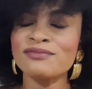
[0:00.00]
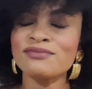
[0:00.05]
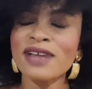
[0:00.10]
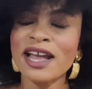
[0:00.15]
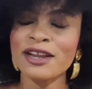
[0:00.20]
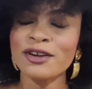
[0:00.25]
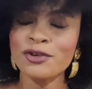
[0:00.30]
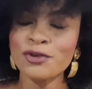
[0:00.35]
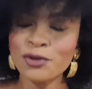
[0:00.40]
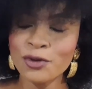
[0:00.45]

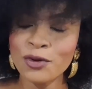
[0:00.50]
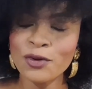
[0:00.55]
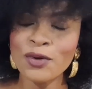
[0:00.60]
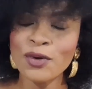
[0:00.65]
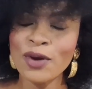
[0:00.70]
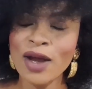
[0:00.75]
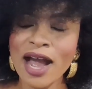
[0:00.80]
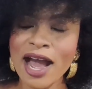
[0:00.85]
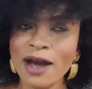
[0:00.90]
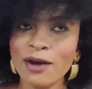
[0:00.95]
I
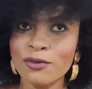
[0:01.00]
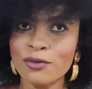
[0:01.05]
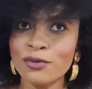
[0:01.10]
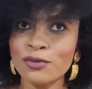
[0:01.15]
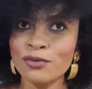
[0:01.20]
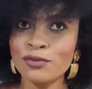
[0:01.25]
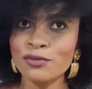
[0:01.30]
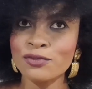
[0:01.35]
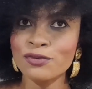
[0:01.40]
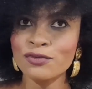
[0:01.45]
know I
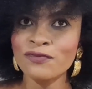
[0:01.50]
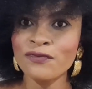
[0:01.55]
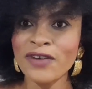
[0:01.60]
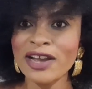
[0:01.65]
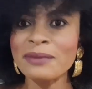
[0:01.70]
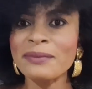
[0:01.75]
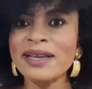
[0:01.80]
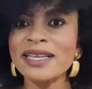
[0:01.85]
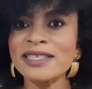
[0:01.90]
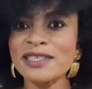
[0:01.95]
will
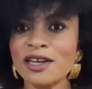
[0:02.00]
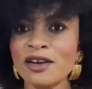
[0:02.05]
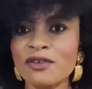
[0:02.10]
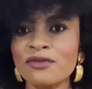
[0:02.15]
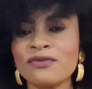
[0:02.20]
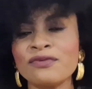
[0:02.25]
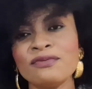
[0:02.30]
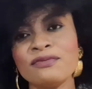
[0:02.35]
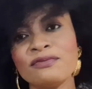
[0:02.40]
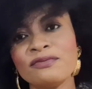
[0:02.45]
find
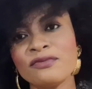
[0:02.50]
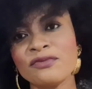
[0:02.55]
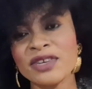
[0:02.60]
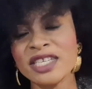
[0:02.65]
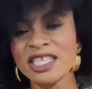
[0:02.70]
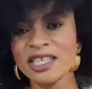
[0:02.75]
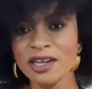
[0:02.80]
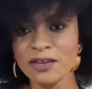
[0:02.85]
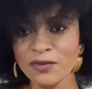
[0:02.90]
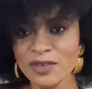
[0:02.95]
myself
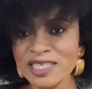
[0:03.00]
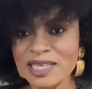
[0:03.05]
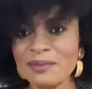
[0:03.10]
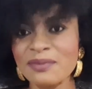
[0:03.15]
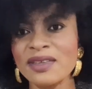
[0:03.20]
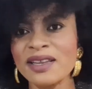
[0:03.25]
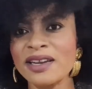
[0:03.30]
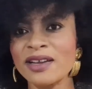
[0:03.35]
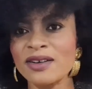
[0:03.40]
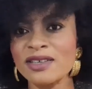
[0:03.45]
reaching out for
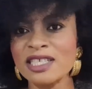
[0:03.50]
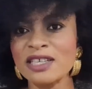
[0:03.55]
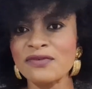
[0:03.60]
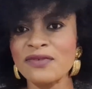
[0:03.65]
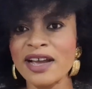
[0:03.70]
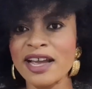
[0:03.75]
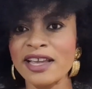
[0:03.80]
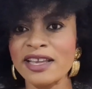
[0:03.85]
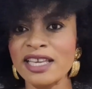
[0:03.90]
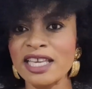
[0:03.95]
something else
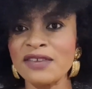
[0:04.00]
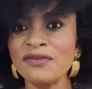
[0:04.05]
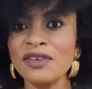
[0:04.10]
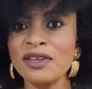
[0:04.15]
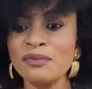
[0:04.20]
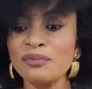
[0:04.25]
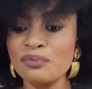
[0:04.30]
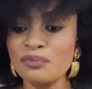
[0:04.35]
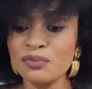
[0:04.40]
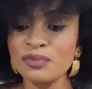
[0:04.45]
if I
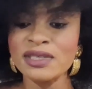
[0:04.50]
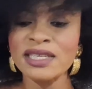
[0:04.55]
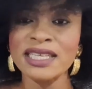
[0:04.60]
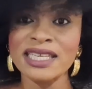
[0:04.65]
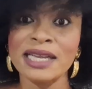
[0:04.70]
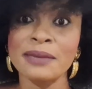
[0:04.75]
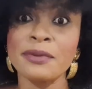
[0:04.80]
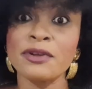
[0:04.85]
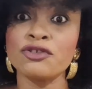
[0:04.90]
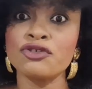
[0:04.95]
even set
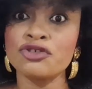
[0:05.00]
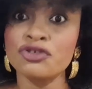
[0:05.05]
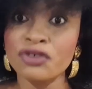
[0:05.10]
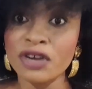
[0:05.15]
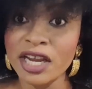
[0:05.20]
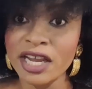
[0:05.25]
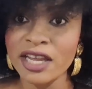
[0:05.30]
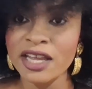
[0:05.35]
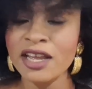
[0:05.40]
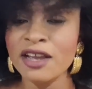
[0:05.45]
up a
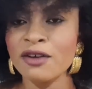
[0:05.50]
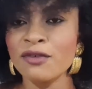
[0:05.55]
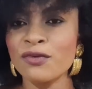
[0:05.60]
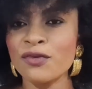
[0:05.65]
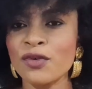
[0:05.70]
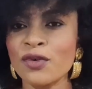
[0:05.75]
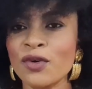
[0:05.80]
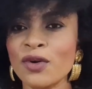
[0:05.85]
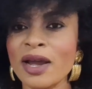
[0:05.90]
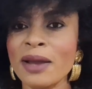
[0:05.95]
tree
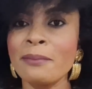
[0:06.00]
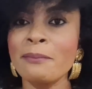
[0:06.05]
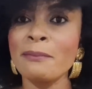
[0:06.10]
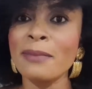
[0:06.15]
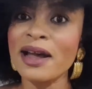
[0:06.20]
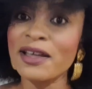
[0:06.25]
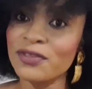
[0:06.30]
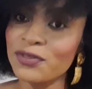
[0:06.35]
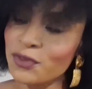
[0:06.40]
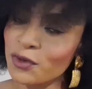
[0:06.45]
for a
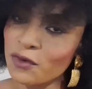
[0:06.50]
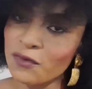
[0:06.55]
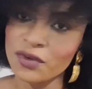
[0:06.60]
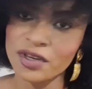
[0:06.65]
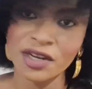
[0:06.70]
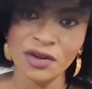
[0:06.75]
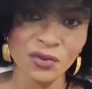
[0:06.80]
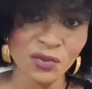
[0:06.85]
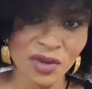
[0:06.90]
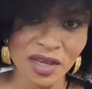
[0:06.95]
month or for
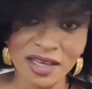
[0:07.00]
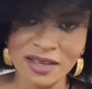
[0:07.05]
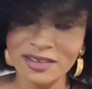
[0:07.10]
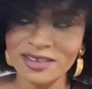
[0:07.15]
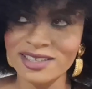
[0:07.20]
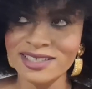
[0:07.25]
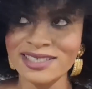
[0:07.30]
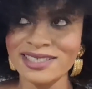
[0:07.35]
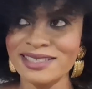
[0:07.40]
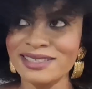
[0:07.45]
the week,
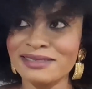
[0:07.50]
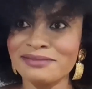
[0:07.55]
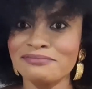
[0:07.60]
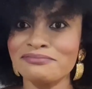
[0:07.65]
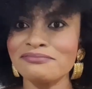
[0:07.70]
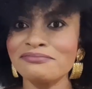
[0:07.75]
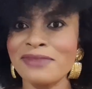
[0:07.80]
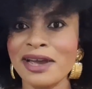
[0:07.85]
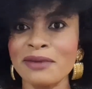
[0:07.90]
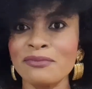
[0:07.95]
because
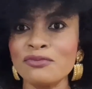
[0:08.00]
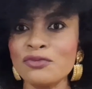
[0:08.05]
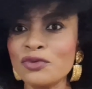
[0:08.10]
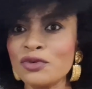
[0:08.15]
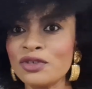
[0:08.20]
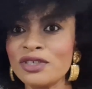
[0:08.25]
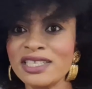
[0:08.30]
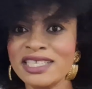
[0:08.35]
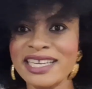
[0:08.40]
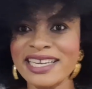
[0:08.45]
my
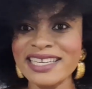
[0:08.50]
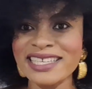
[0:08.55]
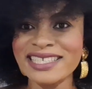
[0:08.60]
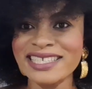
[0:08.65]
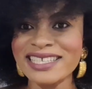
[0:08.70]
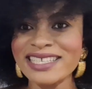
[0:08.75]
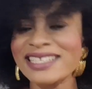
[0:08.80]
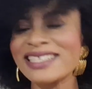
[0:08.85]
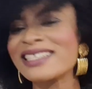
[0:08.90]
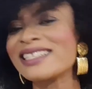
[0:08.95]
mood
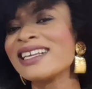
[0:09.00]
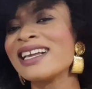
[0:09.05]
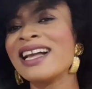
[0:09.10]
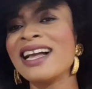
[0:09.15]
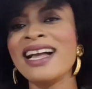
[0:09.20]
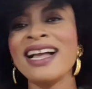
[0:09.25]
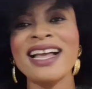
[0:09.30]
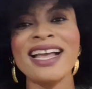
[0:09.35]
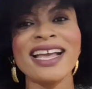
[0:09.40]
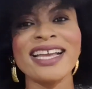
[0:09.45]
changes
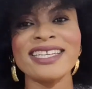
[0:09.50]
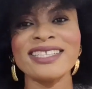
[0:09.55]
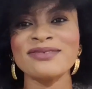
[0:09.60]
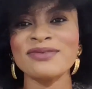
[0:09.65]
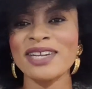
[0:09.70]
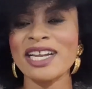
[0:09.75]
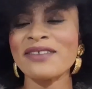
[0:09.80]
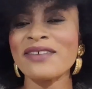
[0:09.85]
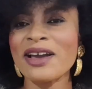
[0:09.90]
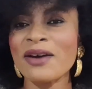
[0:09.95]
and
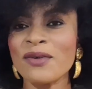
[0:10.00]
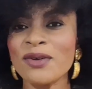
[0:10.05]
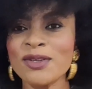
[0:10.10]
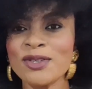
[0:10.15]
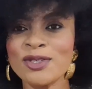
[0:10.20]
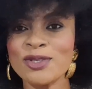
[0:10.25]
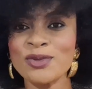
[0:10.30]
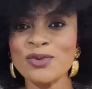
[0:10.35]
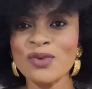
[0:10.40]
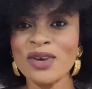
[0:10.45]
whatever I
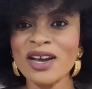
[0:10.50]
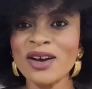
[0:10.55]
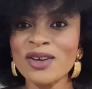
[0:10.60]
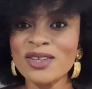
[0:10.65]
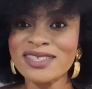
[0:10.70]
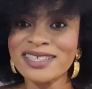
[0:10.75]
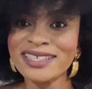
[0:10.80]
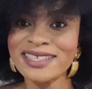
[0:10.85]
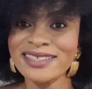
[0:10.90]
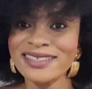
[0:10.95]
want to wear
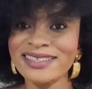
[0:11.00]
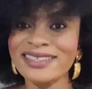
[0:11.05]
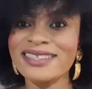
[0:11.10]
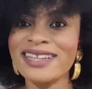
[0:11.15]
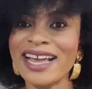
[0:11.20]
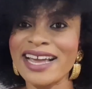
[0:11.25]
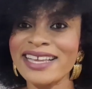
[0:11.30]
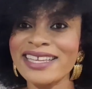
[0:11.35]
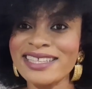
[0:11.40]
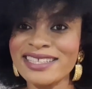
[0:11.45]
also,
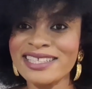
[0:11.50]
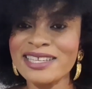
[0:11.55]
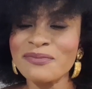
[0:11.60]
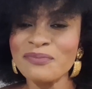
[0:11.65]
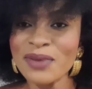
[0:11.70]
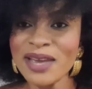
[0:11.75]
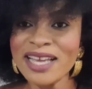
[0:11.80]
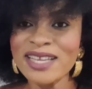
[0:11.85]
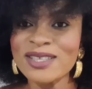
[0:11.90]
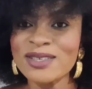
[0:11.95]
like,
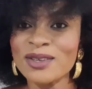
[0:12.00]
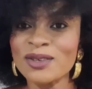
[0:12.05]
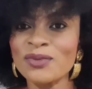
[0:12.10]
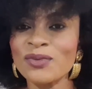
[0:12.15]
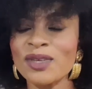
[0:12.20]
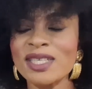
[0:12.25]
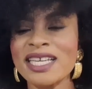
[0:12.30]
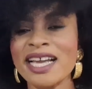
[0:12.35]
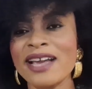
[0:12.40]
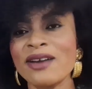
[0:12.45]
depends on
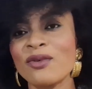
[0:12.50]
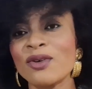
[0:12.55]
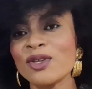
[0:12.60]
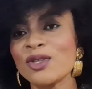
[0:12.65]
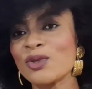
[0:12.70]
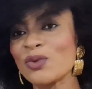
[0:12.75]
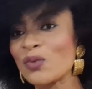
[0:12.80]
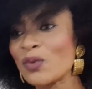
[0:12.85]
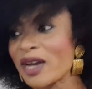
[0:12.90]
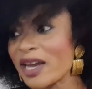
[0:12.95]
what I
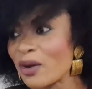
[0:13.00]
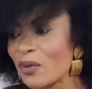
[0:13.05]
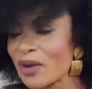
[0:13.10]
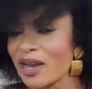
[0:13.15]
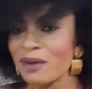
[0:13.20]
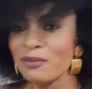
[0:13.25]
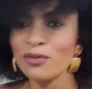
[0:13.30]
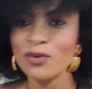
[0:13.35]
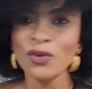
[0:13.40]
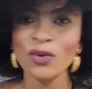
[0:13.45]
want to wear,
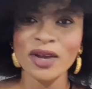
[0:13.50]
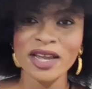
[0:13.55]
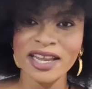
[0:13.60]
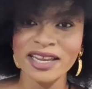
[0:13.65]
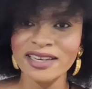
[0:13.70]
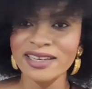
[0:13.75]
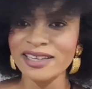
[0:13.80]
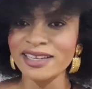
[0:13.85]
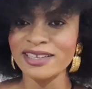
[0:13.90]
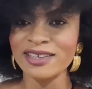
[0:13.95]
where I'm
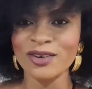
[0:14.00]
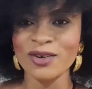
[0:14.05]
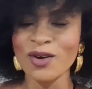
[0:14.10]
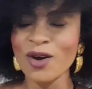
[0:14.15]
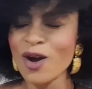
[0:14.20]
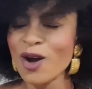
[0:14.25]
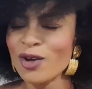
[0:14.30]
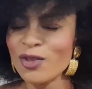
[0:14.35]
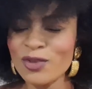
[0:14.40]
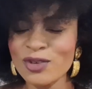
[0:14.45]
going, you know,
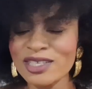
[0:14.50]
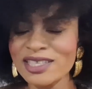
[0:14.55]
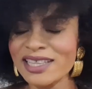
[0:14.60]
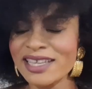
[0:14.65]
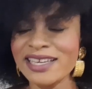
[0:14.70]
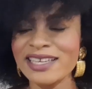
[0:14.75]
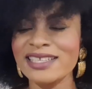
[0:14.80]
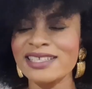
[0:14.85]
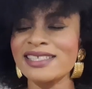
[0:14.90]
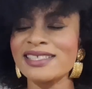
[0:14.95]
all those
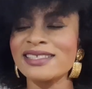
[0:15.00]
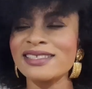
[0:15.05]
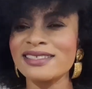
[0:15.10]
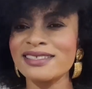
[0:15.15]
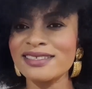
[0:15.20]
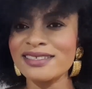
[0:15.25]
things